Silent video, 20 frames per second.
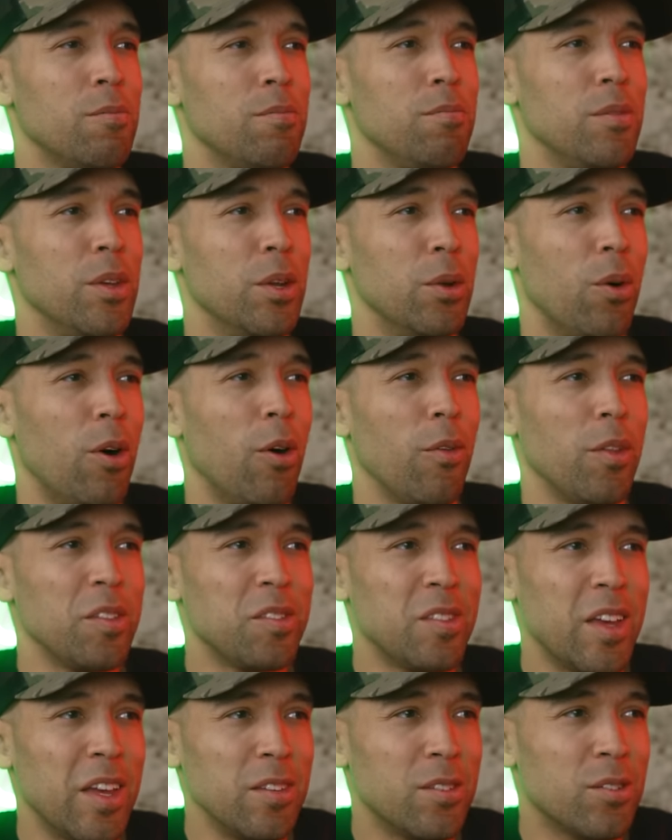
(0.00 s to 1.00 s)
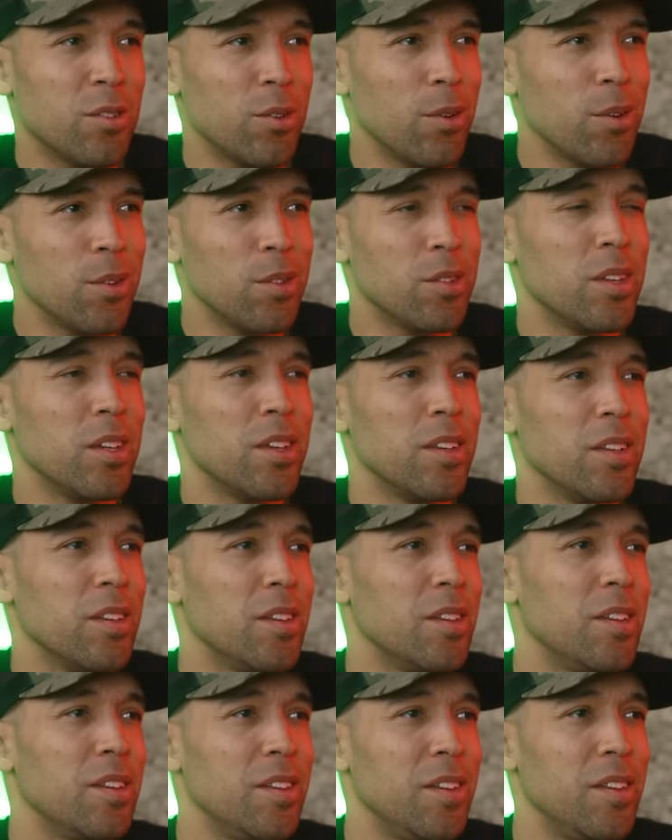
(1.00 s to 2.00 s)
You know all the sensors
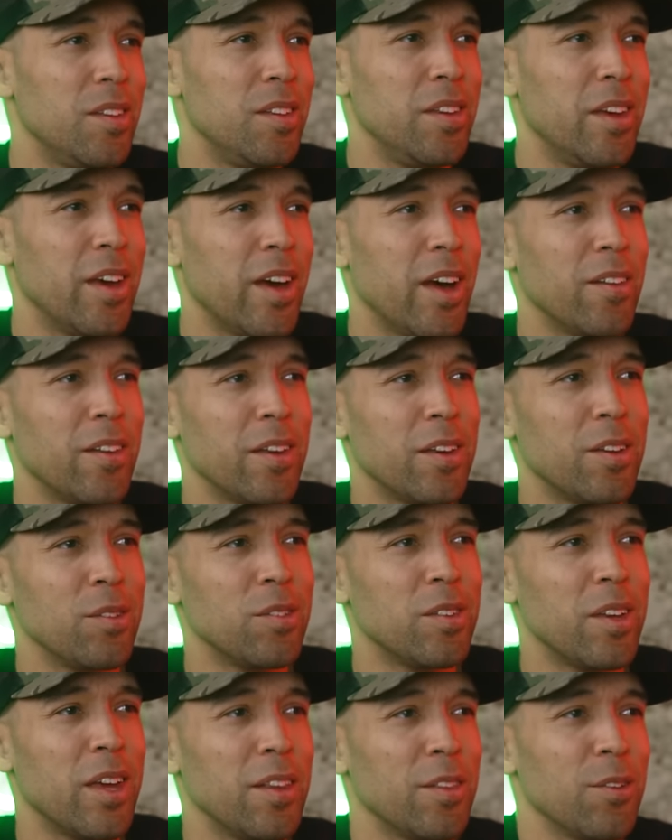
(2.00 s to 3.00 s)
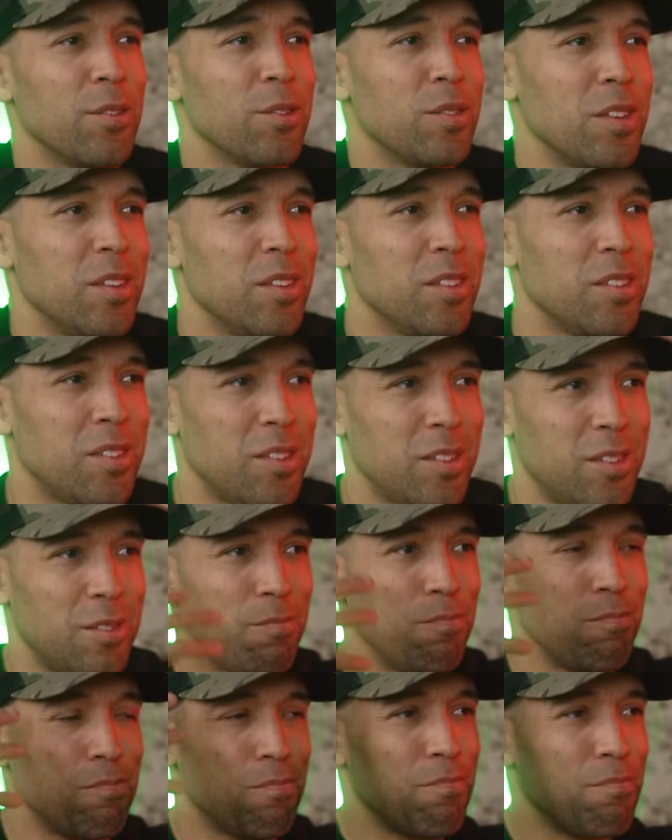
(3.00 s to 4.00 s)
and yeah, like you're saying, there's this
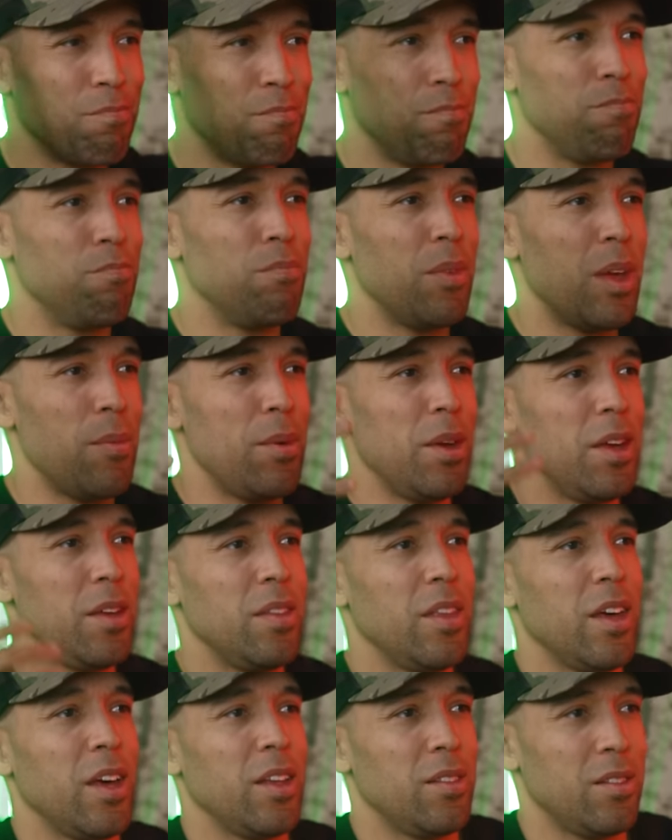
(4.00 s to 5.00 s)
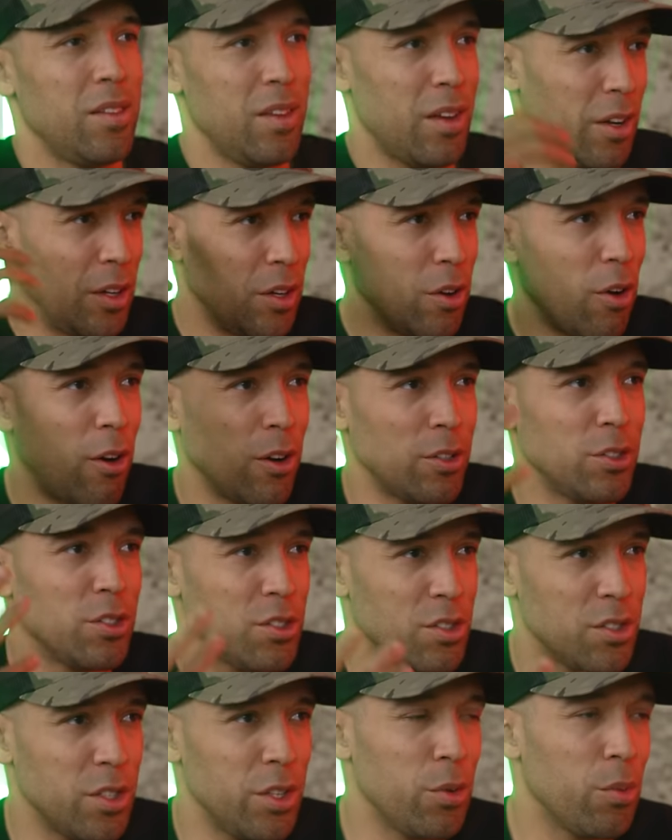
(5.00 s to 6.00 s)
maybe that
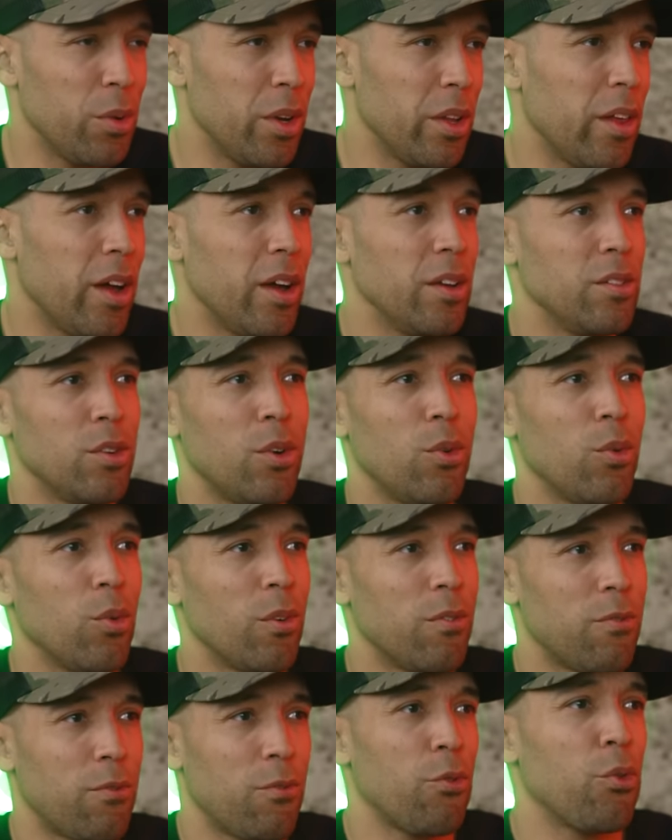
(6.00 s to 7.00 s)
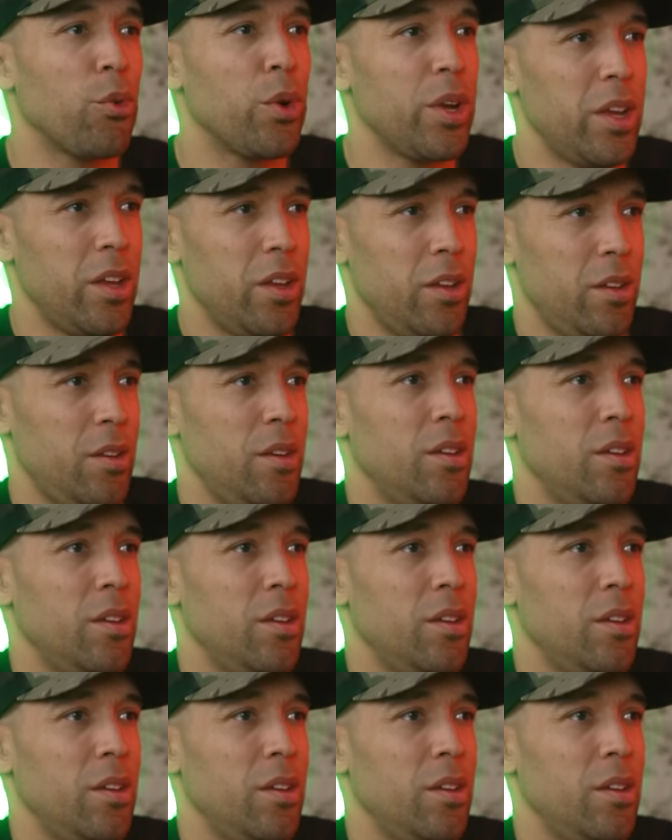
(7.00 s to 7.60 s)
unconsciously you realize, oh, we're free.